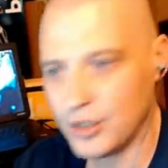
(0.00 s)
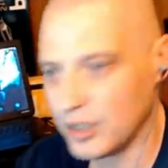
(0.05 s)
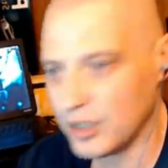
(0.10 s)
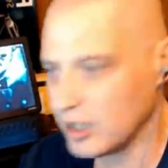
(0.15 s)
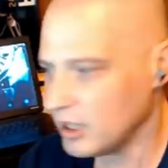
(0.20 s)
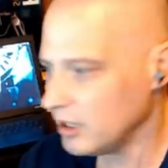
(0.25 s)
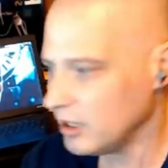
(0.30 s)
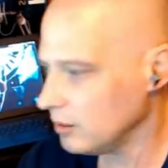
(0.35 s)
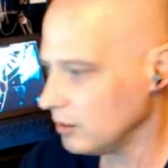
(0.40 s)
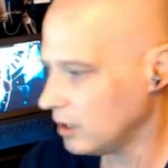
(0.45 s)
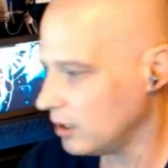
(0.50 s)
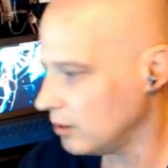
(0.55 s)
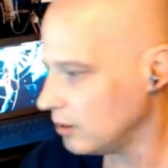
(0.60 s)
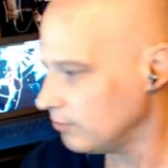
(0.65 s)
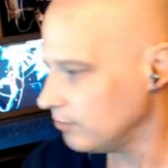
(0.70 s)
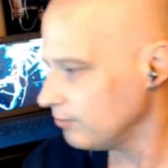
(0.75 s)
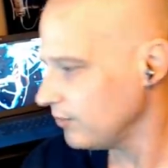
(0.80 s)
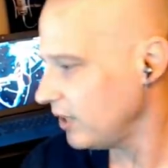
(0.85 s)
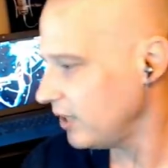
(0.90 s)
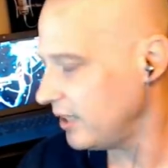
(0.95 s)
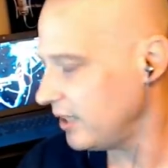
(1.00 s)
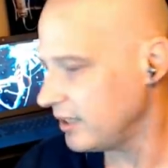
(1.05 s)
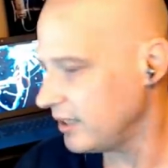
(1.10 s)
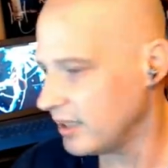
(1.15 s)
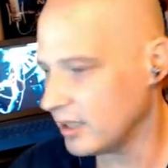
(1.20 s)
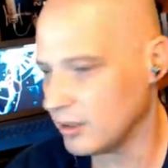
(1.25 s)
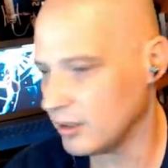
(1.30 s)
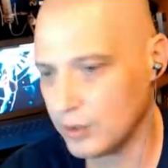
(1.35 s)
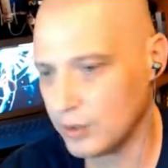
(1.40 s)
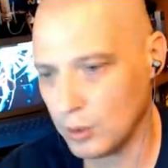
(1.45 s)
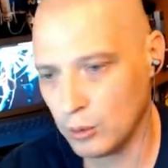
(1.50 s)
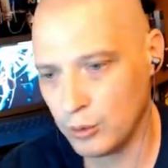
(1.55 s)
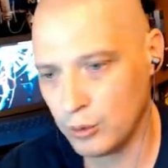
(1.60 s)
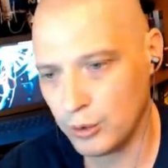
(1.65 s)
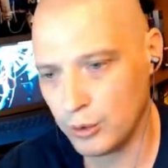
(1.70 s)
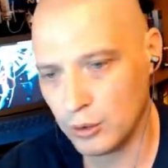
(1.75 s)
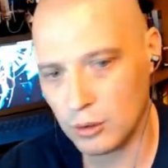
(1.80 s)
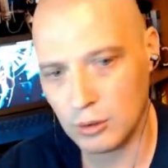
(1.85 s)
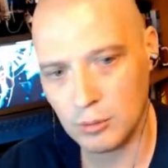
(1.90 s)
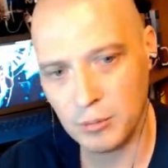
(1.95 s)
share um, any kind of
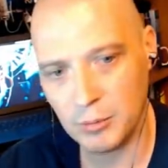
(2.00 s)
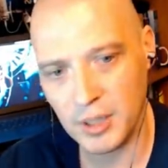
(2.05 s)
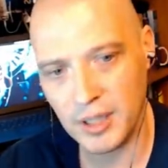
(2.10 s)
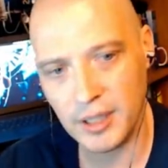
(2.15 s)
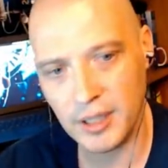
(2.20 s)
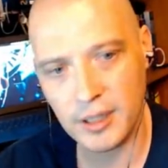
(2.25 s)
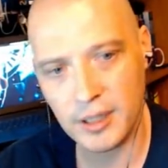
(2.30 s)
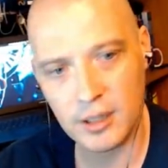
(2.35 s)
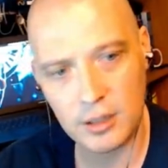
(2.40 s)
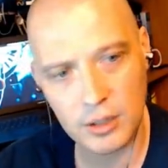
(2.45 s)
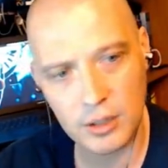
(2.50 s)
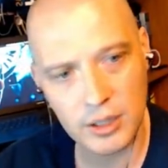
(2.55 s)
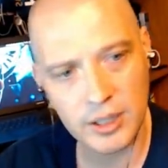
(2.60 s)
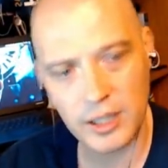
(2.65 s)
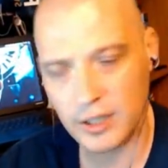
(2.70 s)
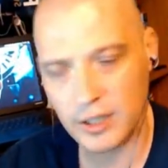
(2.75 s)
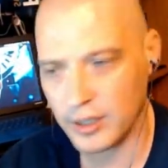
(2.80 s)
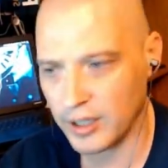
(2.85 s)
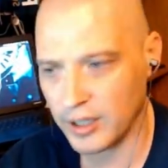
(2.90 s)
social media or,